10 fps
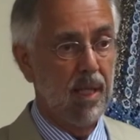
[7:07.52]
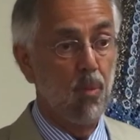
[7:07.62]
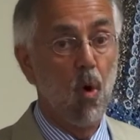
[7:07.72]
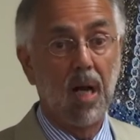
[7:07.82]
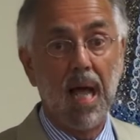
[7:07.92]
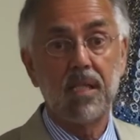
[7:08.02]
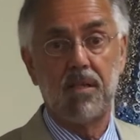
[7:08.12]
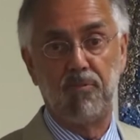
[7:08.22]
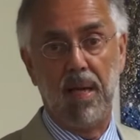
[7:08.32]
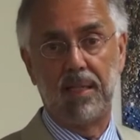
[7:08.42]
he wore
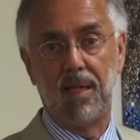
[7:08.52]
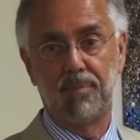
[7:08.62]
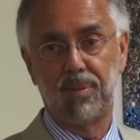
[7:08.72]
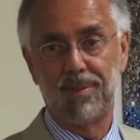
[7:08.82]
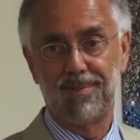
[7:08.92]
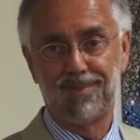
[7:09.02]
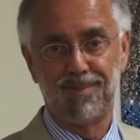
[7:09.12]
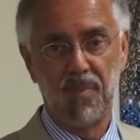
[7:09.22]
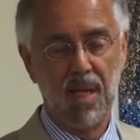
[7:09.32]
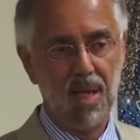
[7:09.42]
lots of makeup.
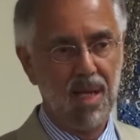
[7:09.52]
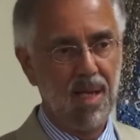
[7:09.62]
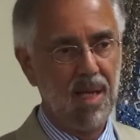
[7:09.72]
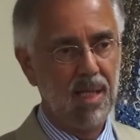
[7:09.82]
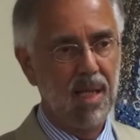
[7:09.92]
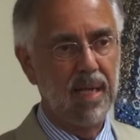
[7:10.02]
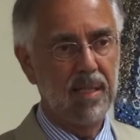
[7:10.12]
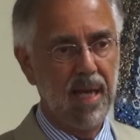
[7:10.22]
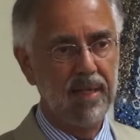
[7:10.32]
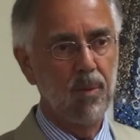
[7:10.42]

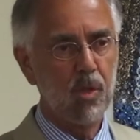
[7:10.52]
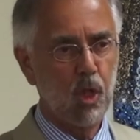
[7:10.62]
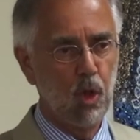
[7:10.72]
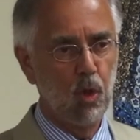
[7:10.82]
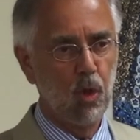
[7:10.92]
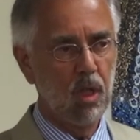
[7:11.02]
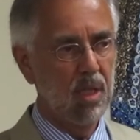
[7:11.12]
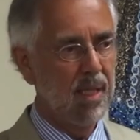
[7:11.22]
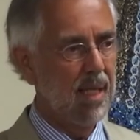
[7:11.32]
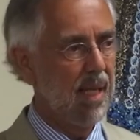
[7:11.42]
And Kennedy was
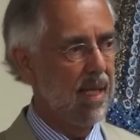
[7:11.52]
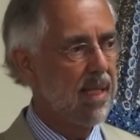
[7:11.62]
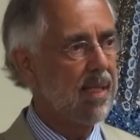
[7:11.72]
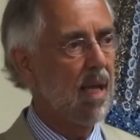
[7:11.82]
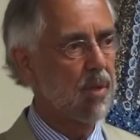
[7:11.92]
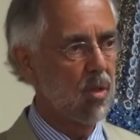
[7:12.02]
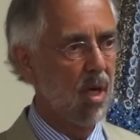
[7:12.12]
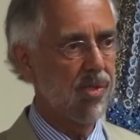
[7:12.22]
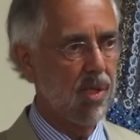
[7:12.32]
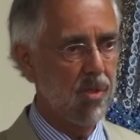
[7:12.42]
cool, and he came
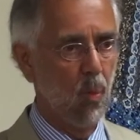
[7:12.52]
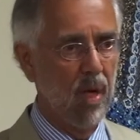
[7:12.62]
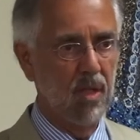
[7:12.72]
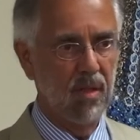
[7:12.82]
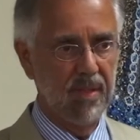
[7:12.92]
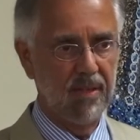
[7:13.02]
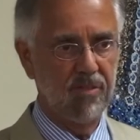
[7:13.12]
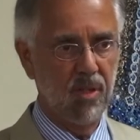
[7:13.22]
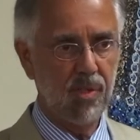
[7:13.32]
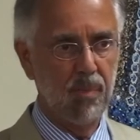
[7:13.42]
across as the winner of
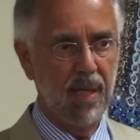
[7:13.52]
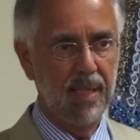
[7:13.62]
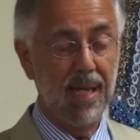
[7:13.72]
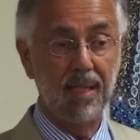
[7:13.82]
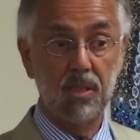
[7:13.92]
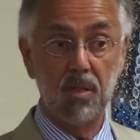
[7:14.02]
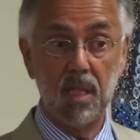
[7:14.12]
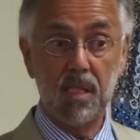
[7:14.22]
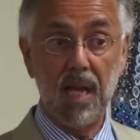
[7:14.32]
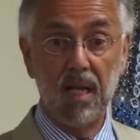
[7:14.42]
that first debate to
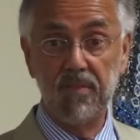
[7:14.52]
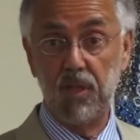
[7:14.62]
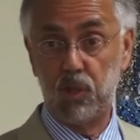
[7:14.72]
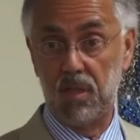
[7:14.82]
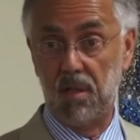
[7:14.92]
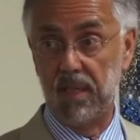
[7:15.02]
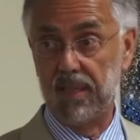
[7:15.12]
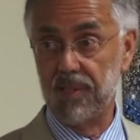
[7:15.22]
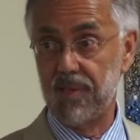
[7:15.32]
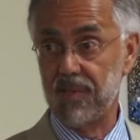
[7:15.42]
the television
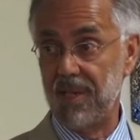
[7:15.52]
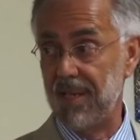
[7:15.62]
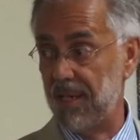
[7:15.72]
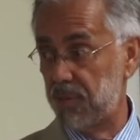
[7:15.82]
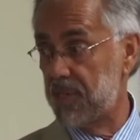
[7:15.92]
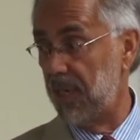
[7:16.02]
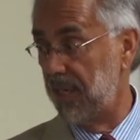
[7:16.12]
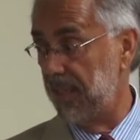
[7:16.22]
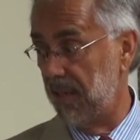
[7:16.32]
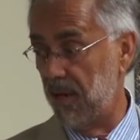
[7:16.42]
audiences.
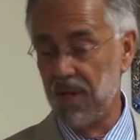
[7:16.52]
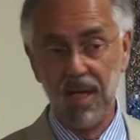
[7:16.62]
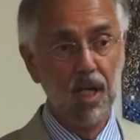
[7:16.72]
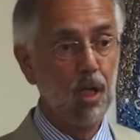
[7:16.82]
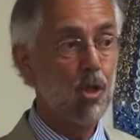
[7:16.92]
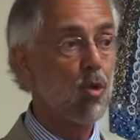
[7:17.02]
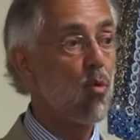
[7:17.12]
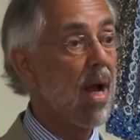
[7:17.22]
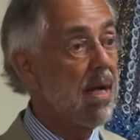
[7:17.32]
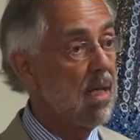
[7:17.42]
Interestingly, though,
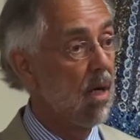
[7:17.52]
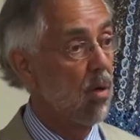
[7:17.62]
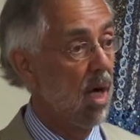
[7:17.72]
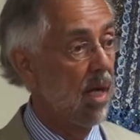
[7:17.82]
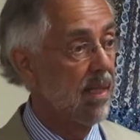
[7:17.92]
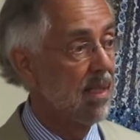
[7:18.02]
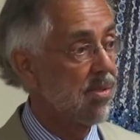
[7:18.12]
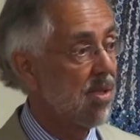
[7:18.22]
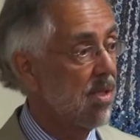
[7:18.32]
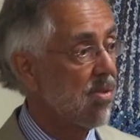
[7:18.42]
to radio
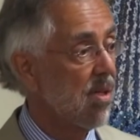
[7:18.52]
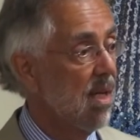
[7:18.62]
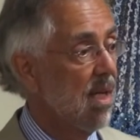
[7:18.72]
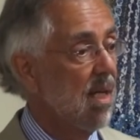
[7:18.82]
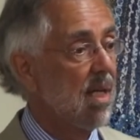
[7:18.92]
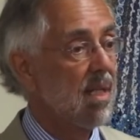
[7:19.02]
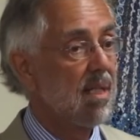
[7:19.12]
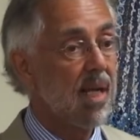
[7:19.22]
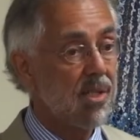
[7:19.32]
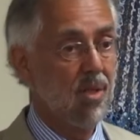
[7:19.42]
audiences,
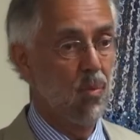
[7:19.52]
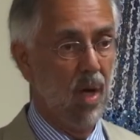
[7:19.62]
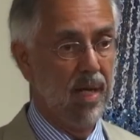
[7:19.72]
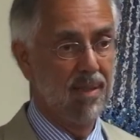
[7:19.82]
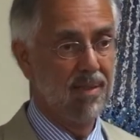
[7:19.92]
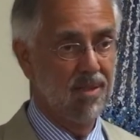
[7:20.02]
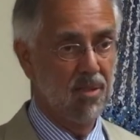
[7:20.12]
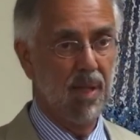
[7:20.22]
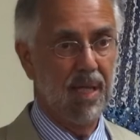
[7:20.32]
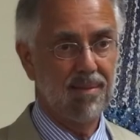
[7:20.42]
Nixon won the
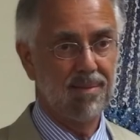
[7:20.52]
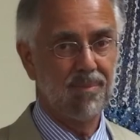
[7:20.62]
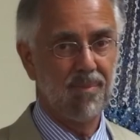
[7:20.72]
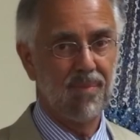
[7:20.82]
debate.